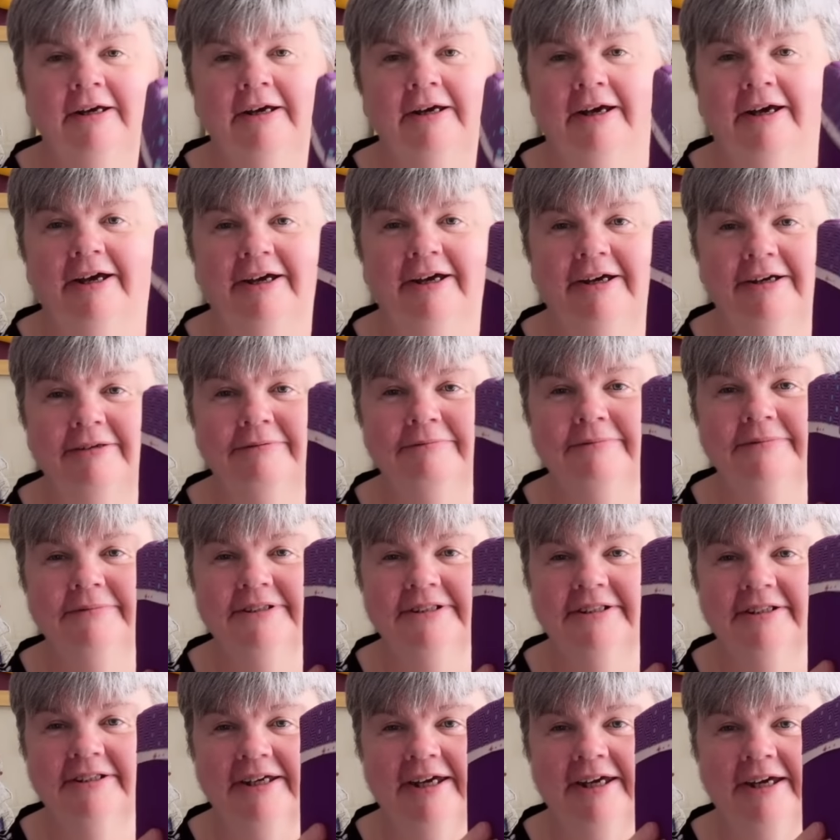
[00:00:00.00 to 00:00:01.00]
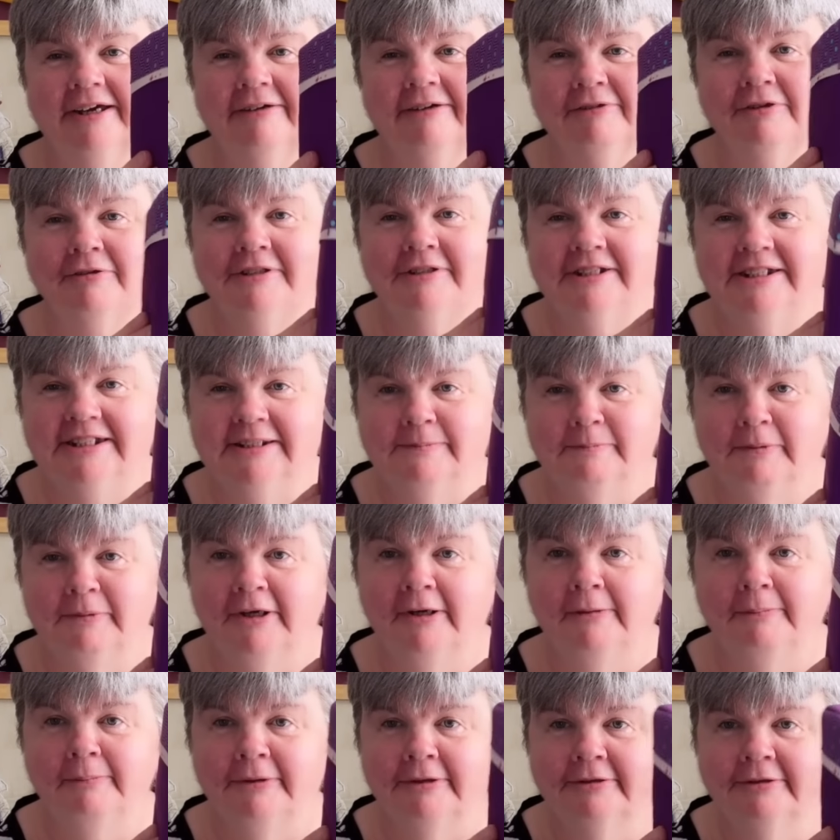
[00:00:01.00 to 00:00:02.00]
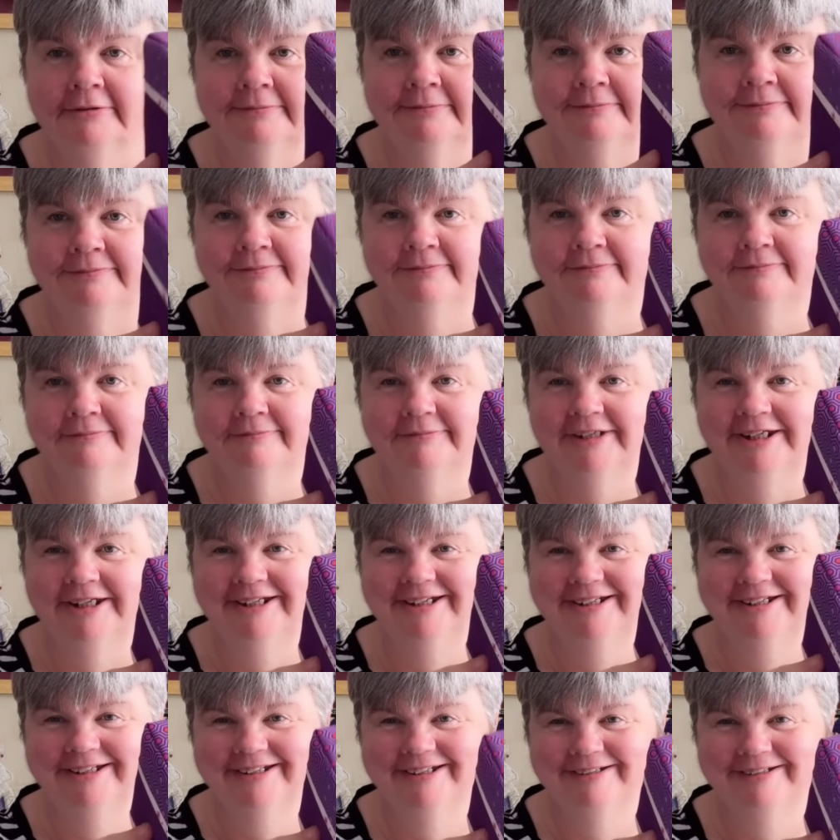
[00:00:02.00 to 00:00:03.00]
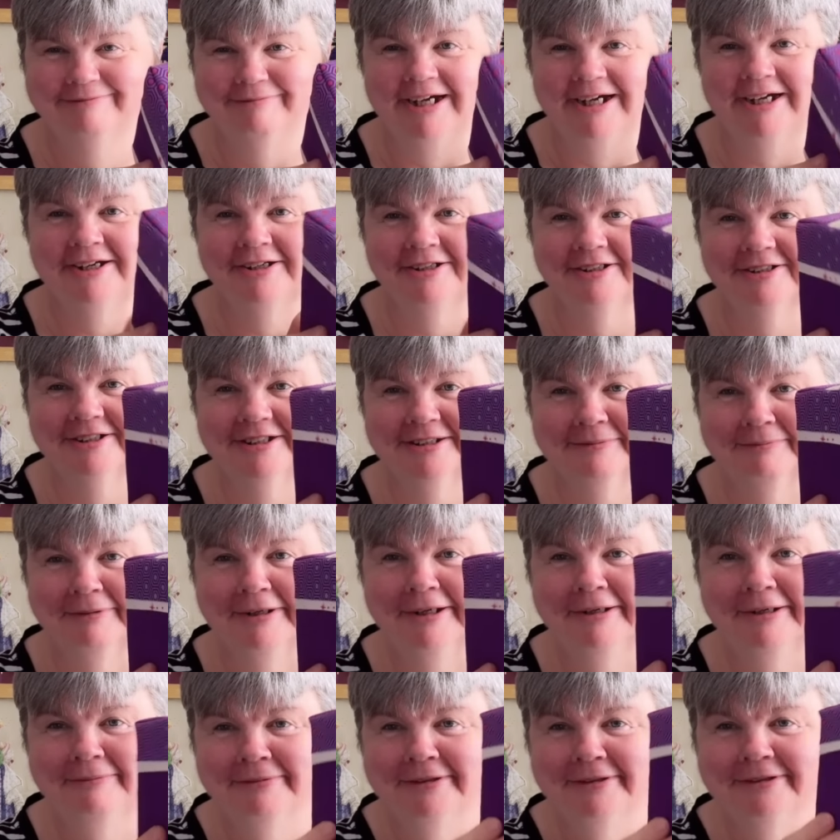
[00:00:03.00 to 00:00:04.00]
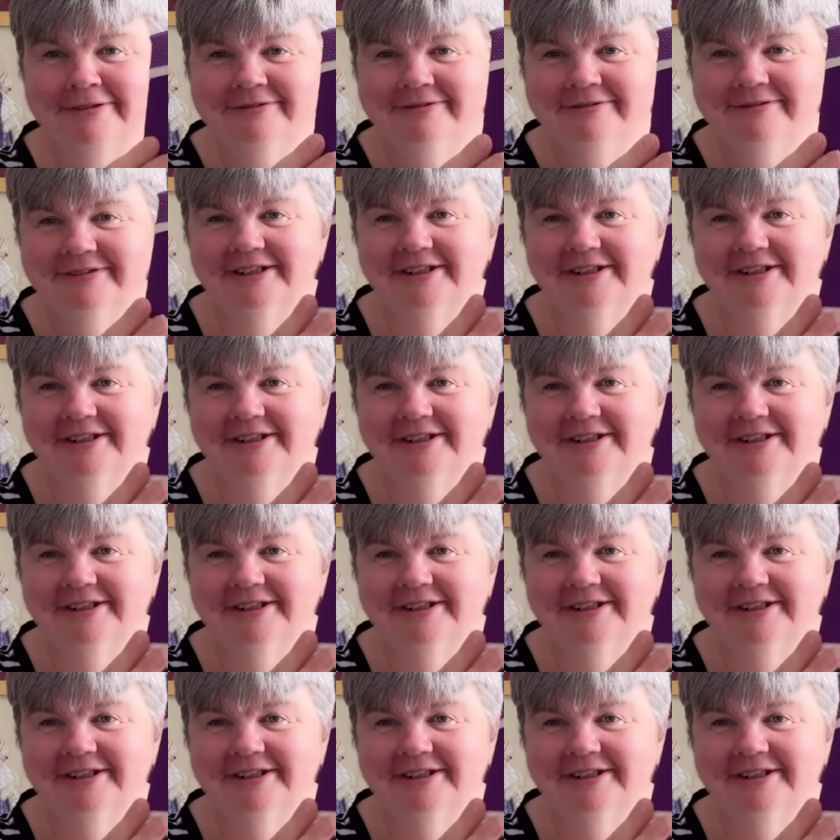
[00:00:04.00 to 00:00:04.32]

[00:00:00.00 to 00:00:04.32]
So yeah, of course it's purple. My colour's purple.